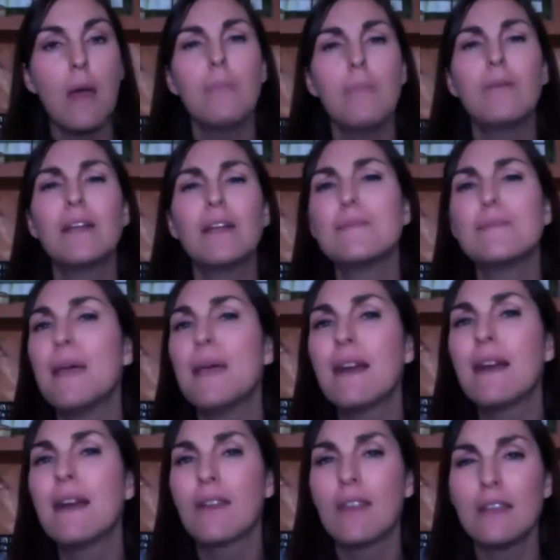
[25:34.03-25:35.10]
But it's
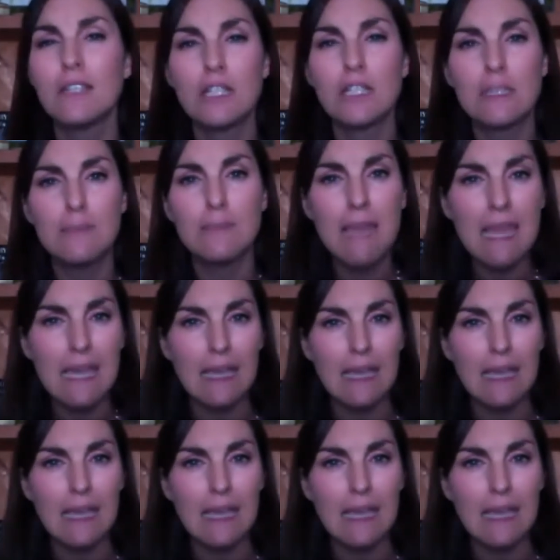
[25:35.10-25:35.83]
bigger than just me.